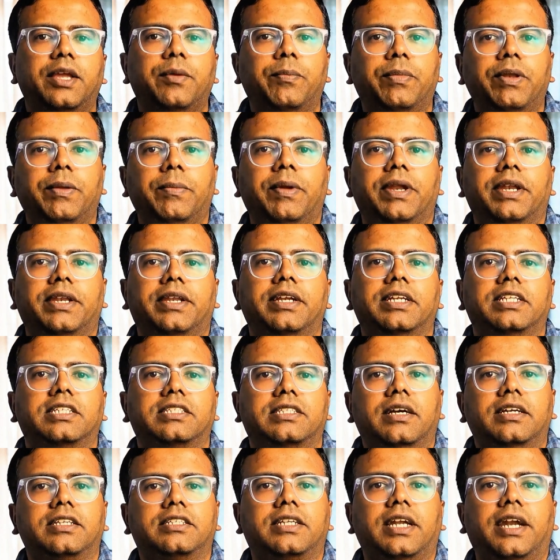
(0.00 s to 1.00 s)
implemented
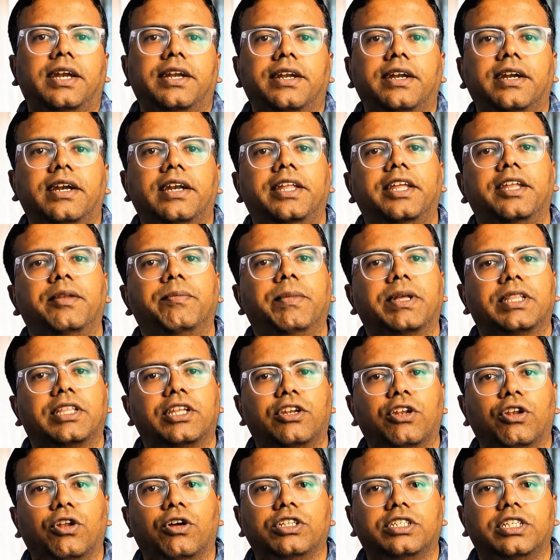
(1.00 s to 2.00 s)
standard lean
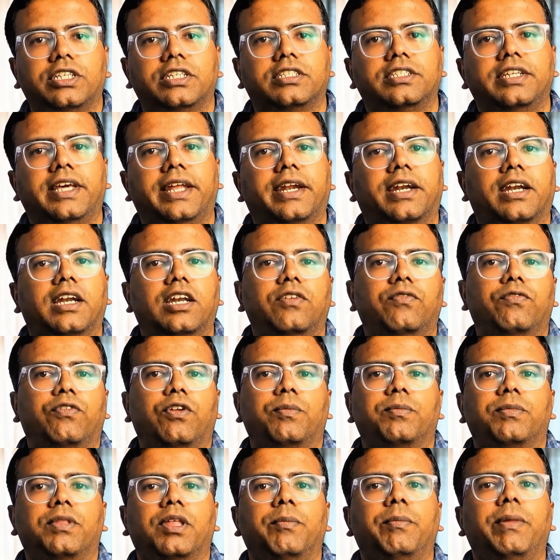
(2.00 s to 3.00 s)
methodologies directly
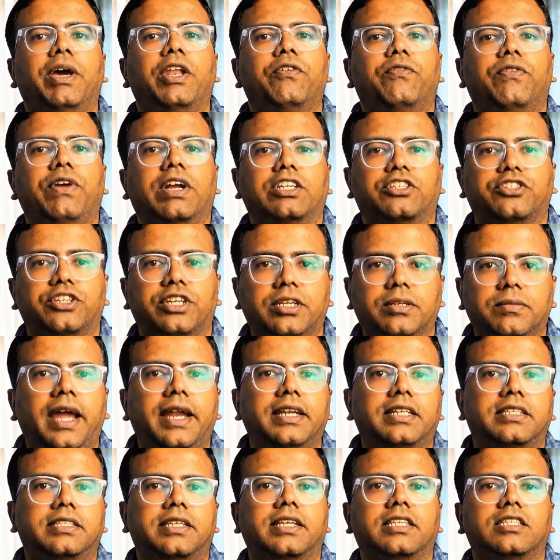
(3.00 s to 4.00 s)
from the manufacturing.
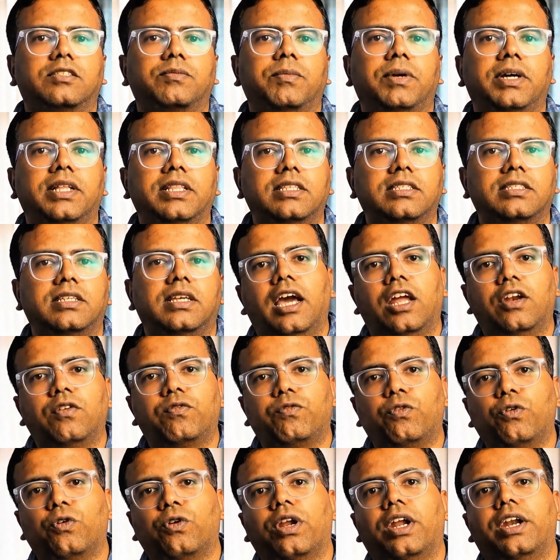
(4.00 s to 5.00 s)
And 6 months and
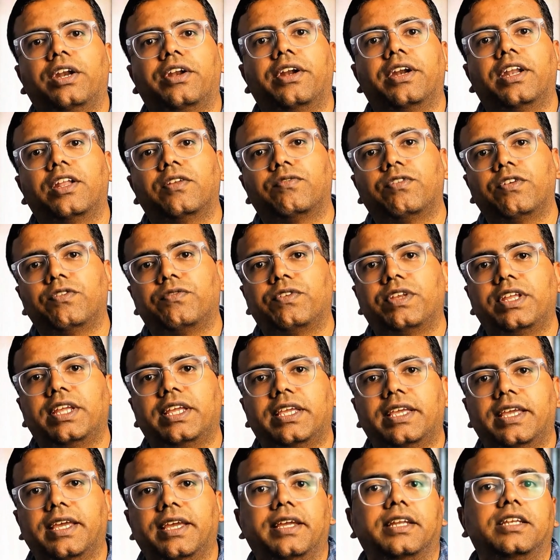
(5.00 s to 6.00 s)

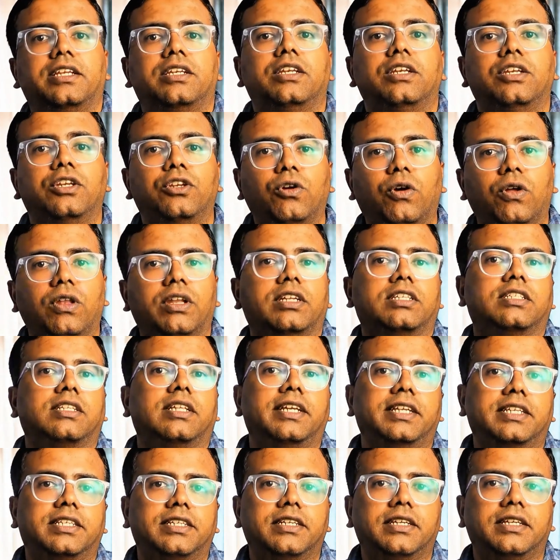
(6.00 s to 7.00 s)
$450,000
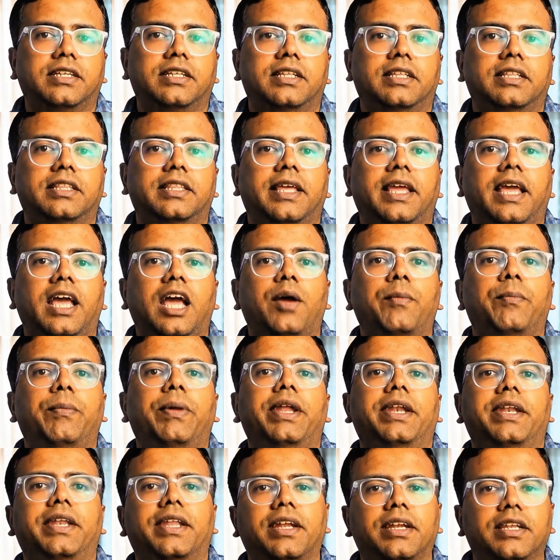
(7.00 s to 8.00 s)
later, they
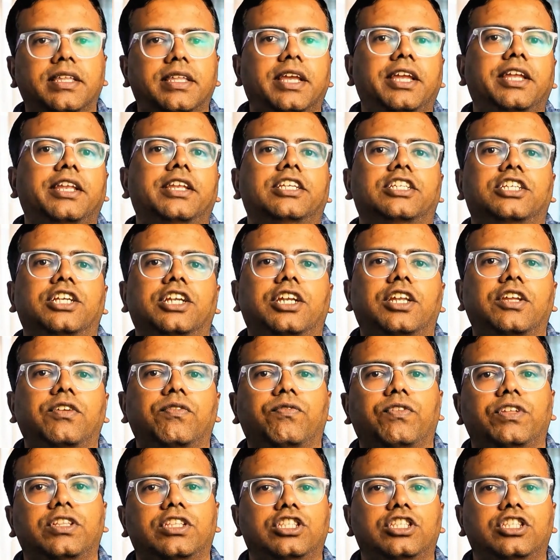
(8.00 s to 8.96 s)
abandoned the initiative with